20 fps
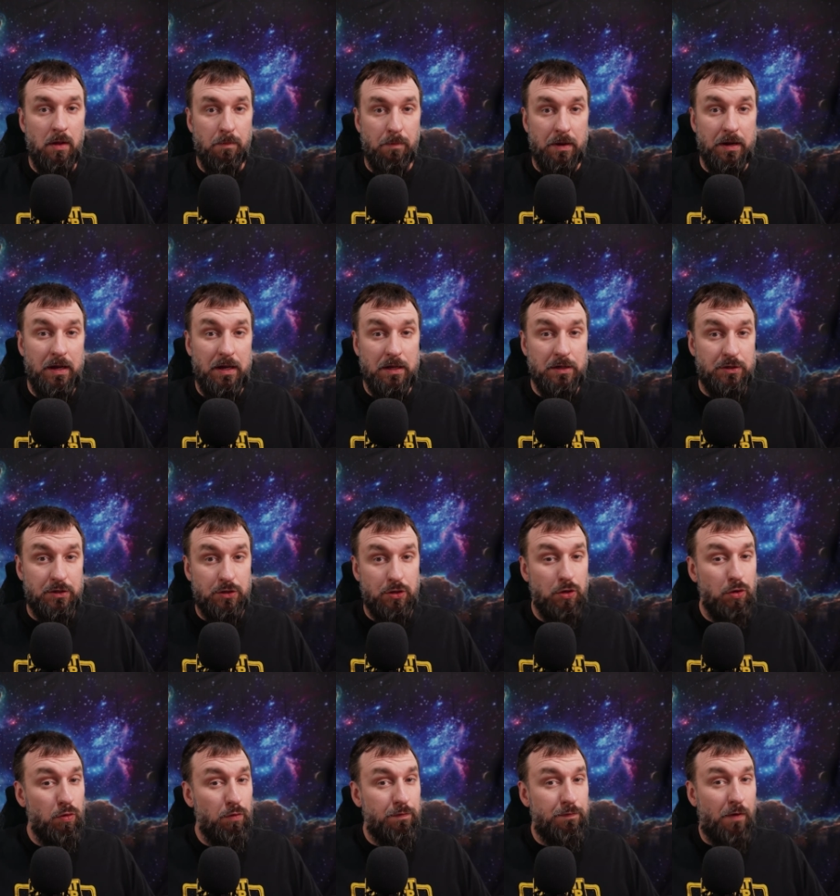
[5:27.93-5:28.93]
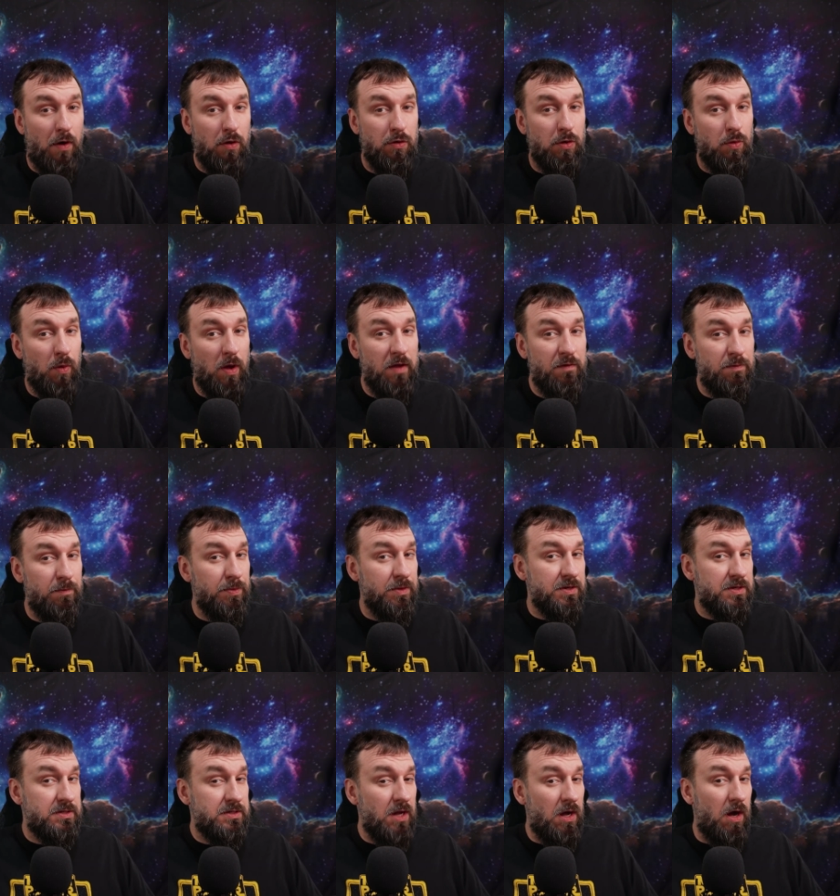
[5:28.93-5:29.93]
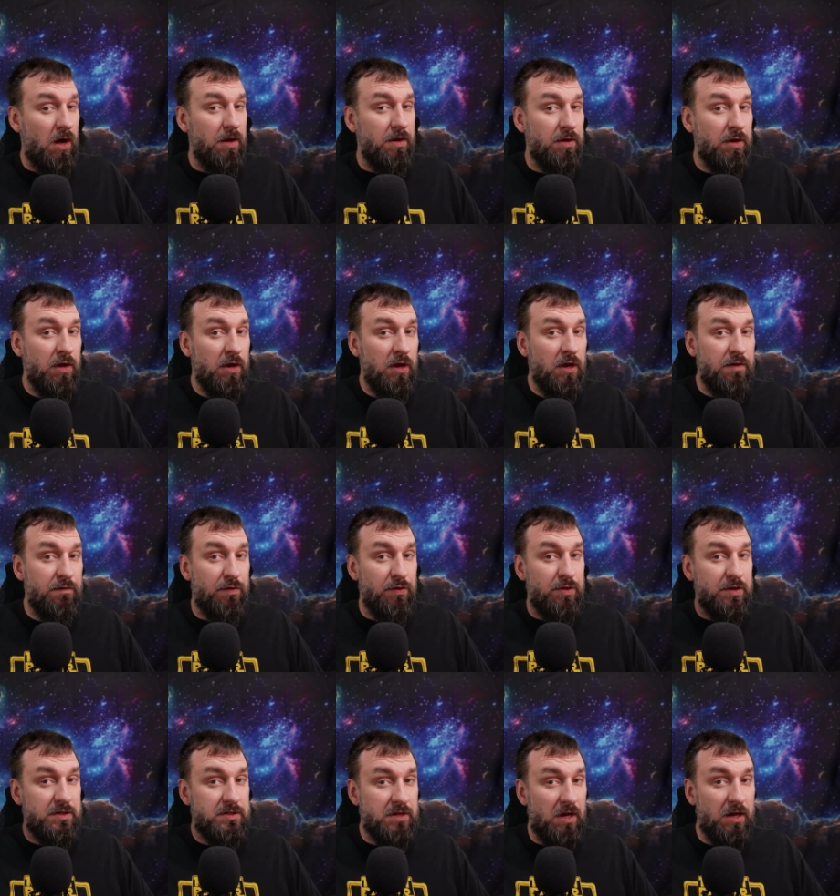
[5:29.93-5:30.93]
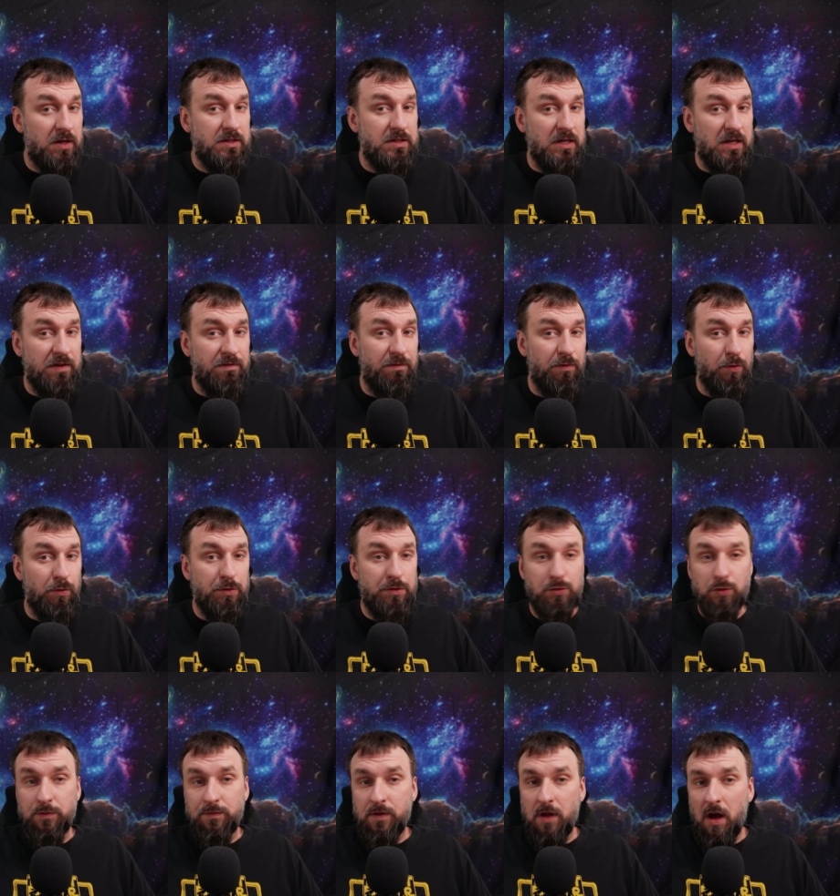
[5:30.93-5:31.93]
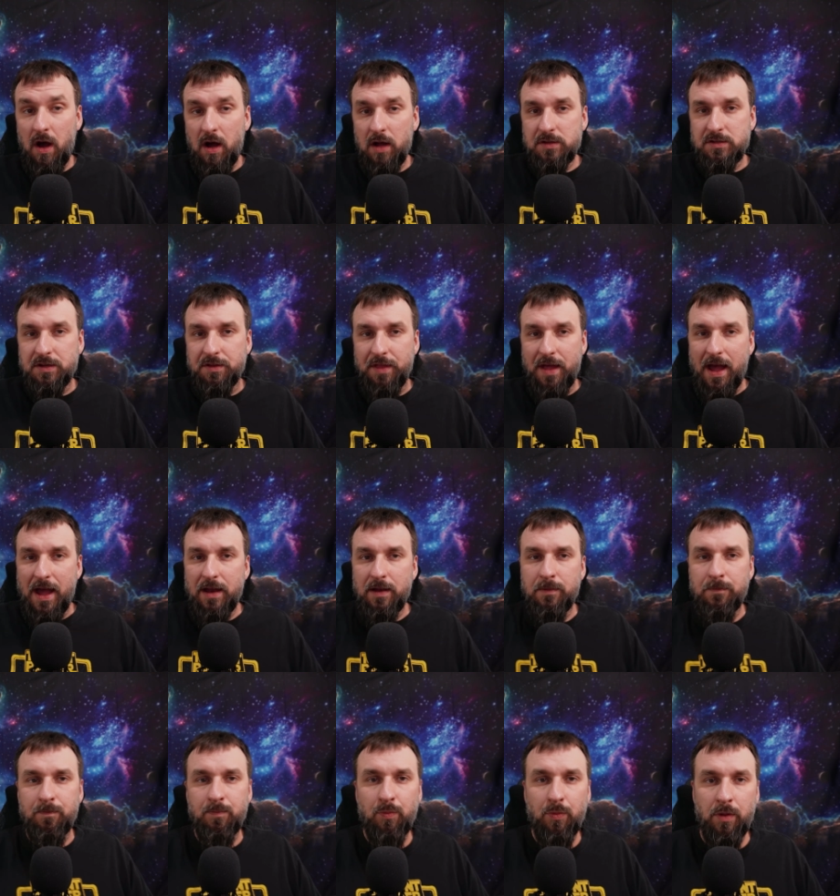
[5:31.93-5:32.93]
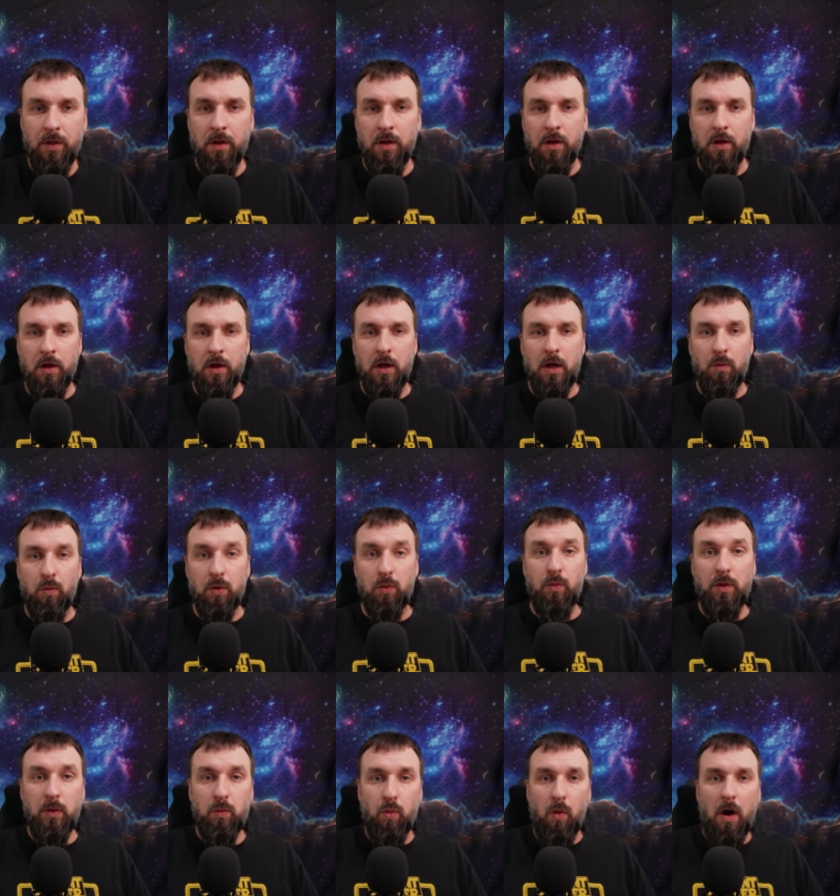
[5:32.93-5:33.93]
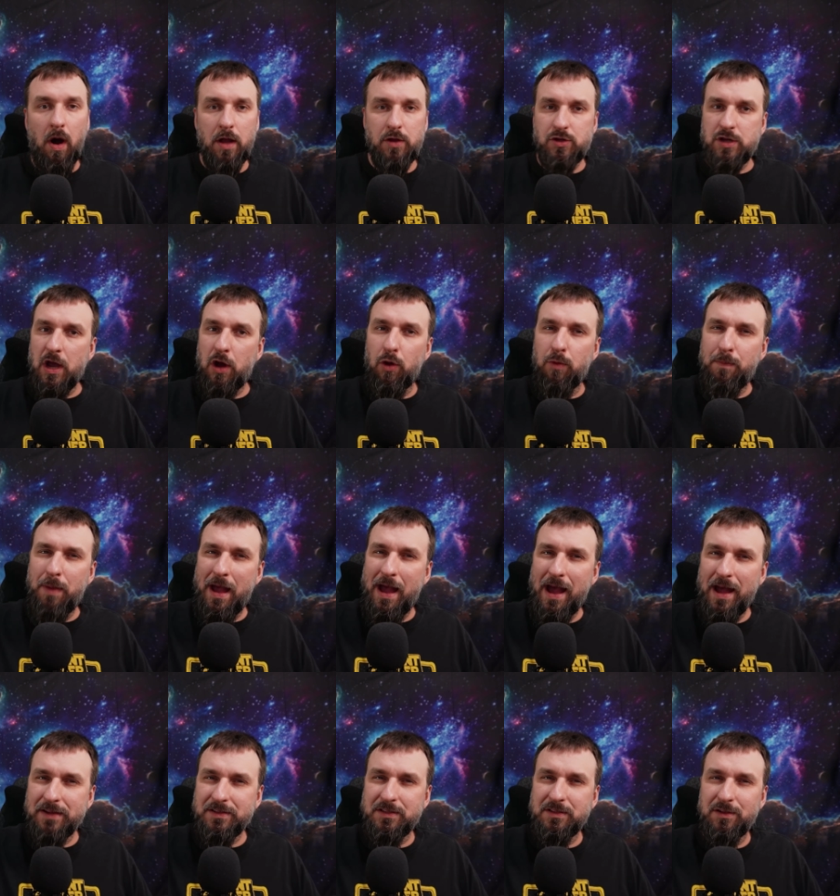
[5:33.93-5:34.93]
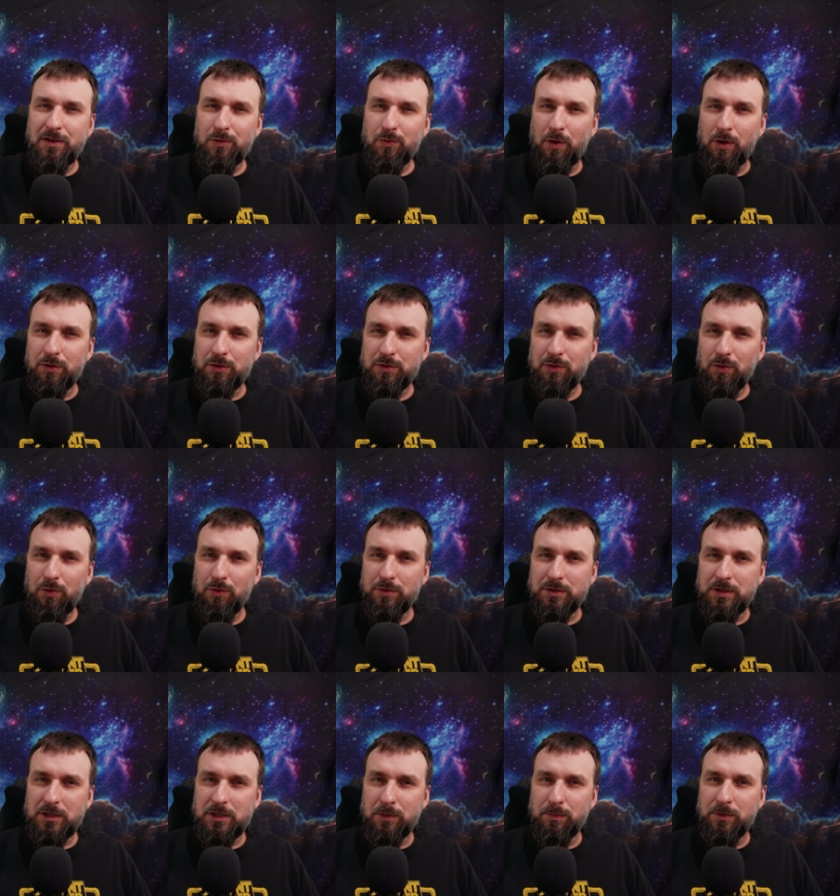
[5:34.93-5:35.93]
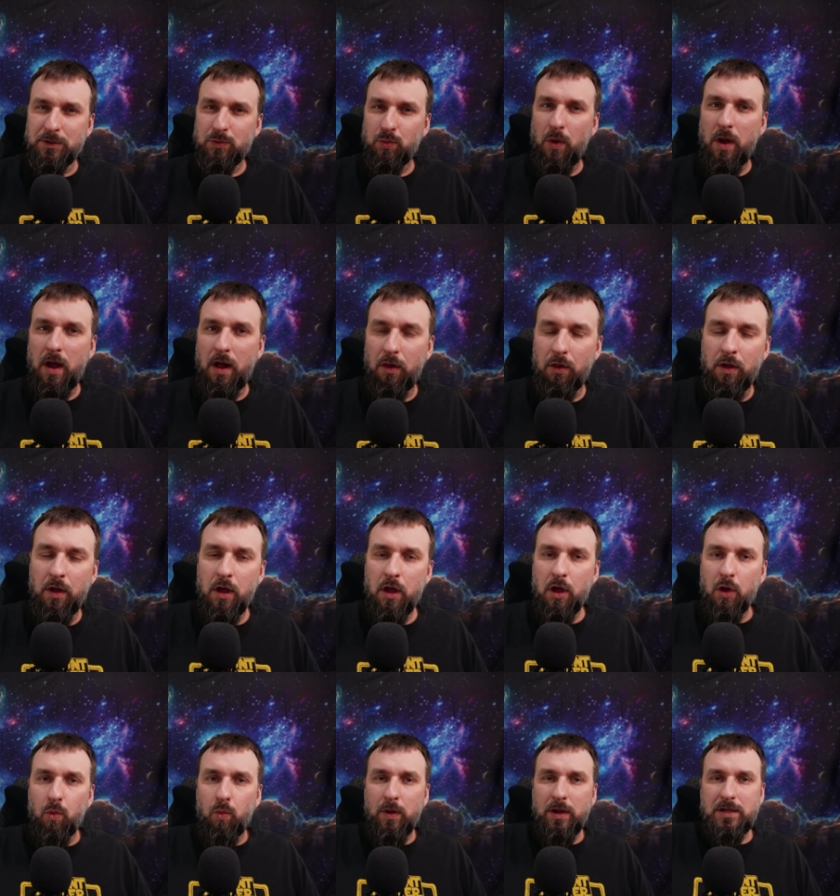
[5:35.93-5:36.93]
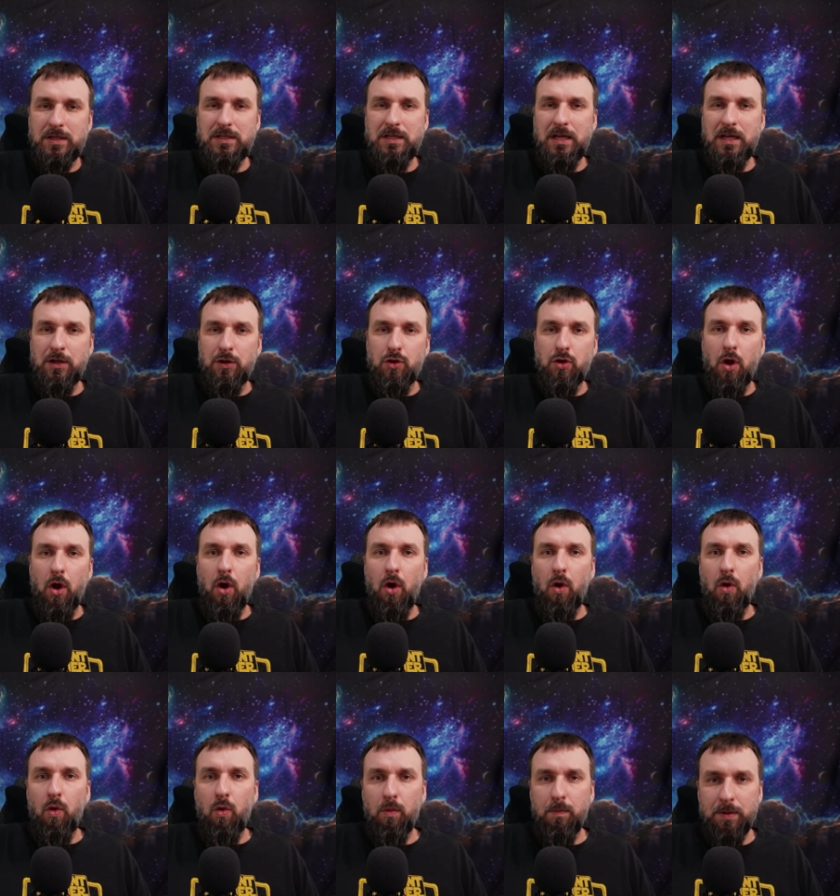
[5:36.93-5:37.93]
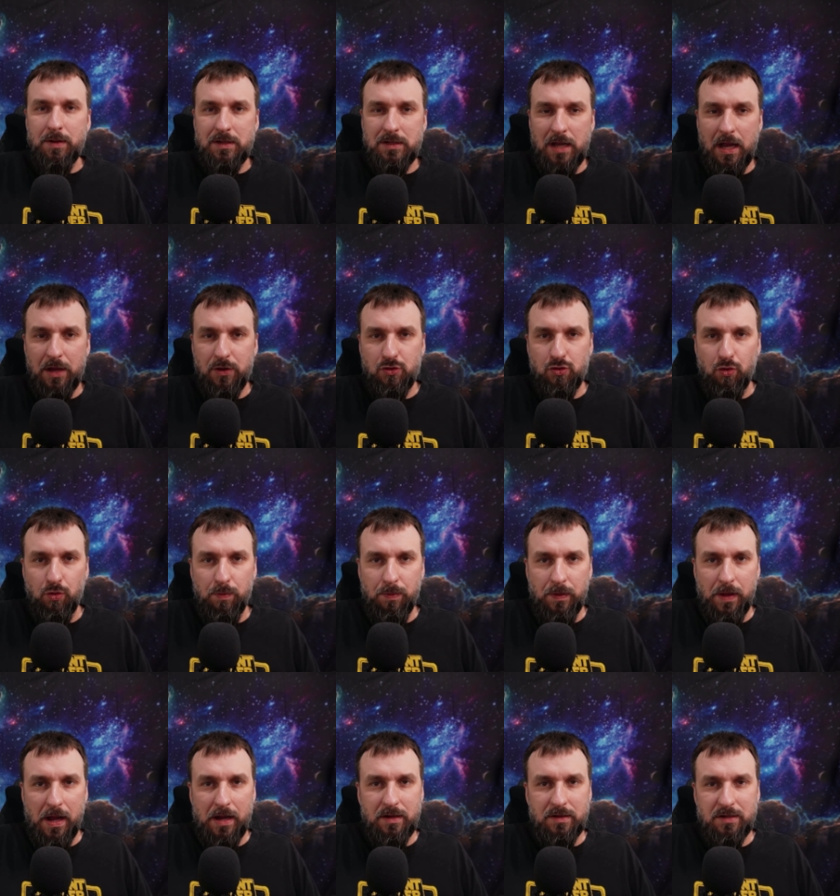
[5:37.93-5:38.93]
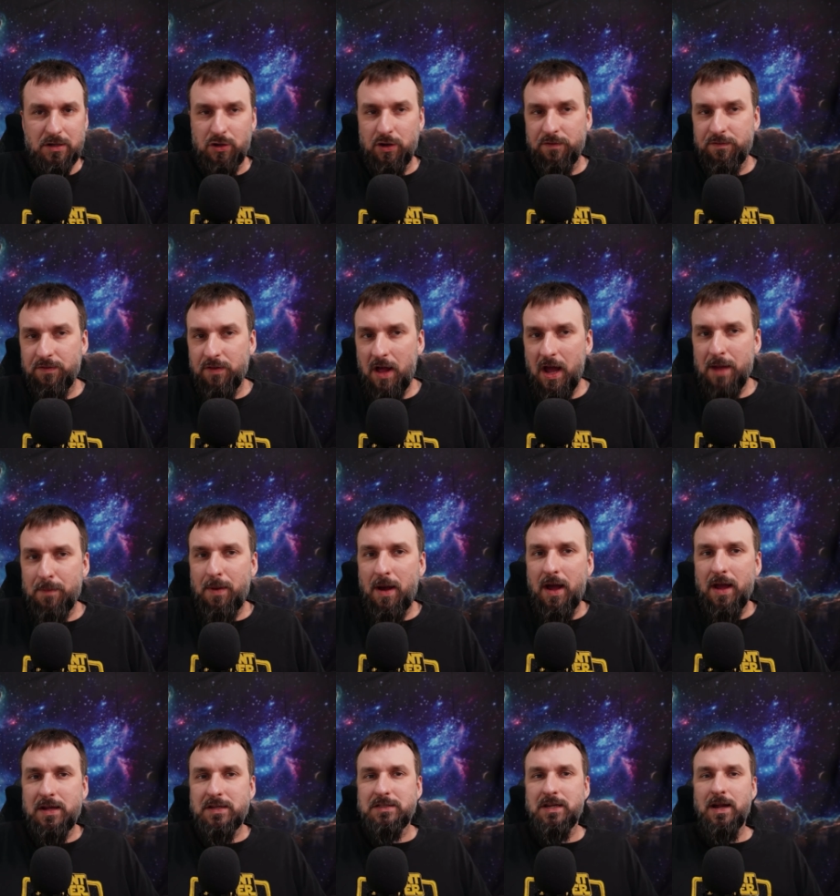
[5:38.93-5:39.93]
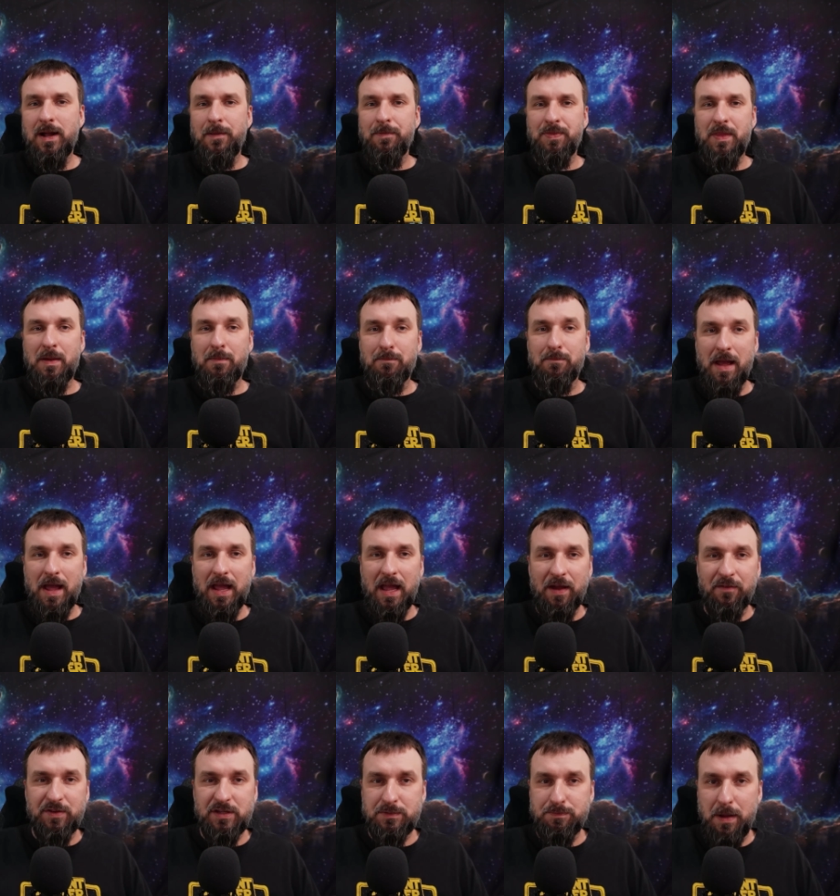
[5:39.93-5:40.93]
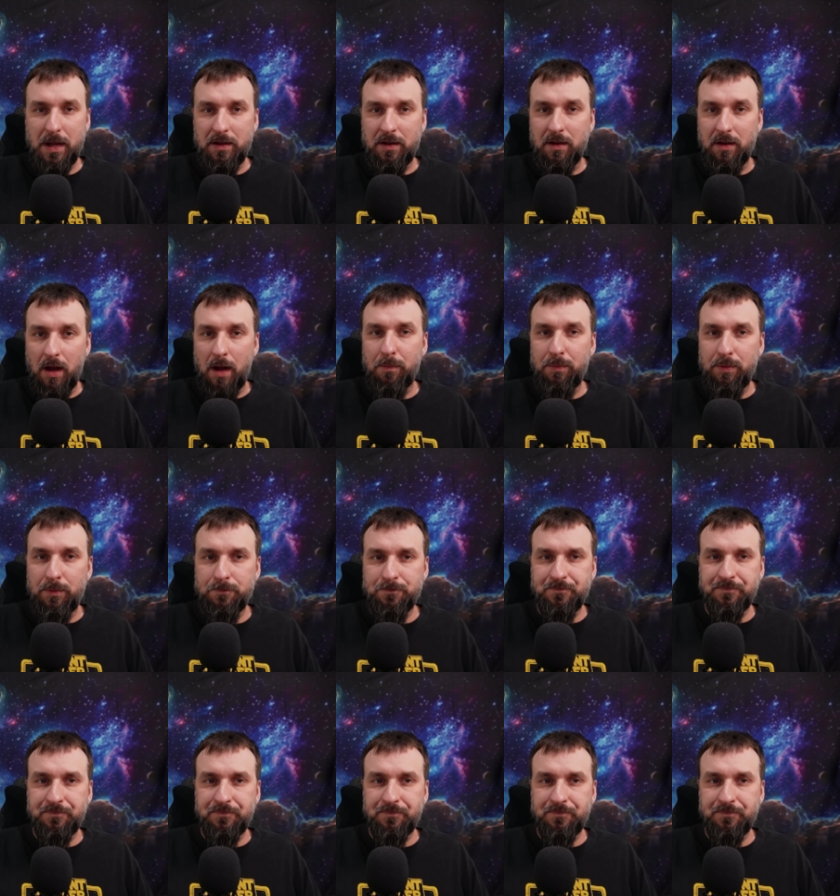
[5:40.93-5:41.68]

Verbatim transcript: But it is too far away from the sun for the sun's influence to have caused that when we watch how it passes through our solar system as well, we see no potential planetary flybys that may have sped it up.